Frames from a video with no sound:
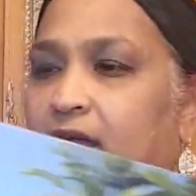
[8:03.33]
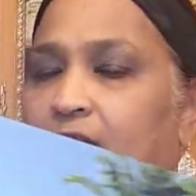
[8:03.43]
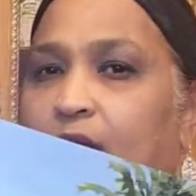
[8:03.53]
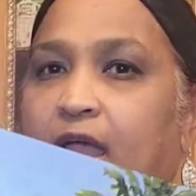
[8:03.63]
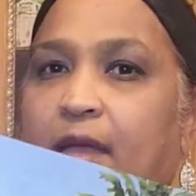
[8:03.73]

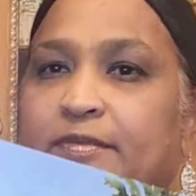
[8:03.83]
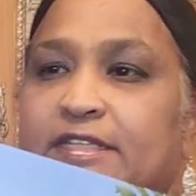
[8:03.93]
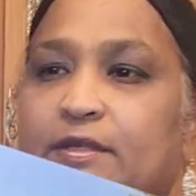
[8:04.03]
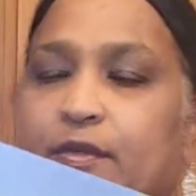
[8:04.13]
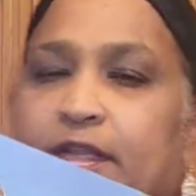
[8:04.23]
How
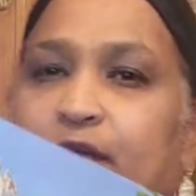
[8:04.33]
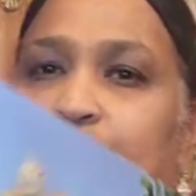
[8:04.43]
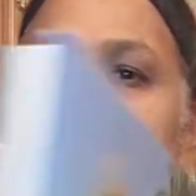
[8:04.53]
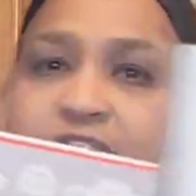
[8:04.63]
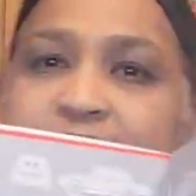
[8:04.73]
absolutely
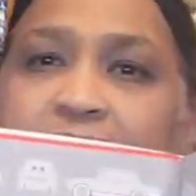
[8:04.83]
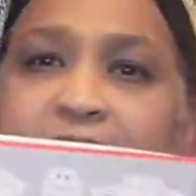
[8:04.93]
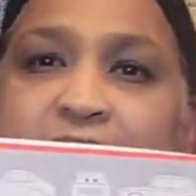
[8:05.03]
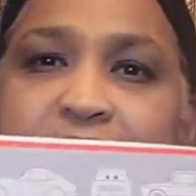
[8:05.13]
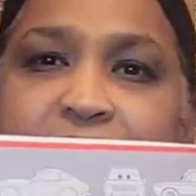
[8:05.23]
gorgeous. Look at
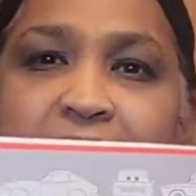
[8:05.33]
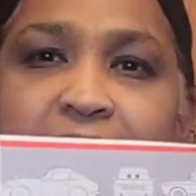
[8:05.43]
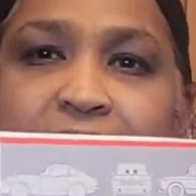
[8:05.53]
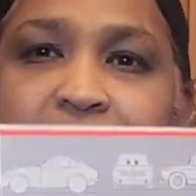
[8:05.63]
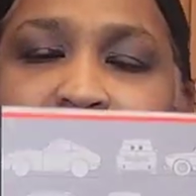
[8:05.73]
the
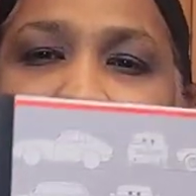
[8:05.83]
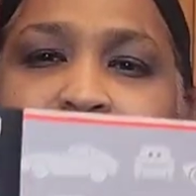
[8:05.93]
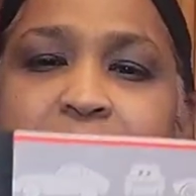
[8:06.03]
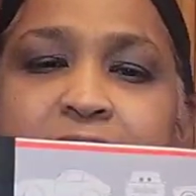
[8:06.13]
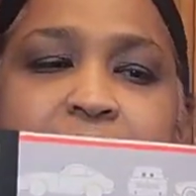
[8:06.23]
inside.
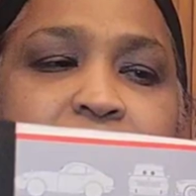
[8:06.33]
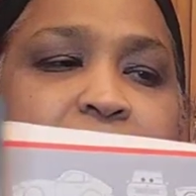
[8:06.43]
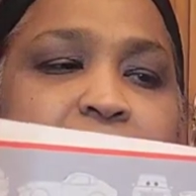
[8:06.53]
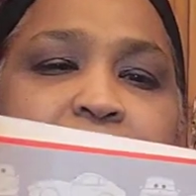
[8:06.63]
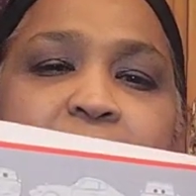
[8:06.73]

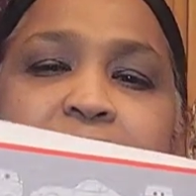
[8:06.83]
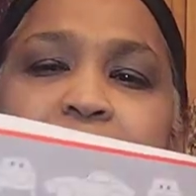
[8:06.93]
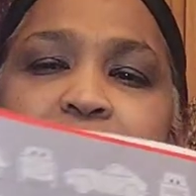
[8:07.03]
Look at that.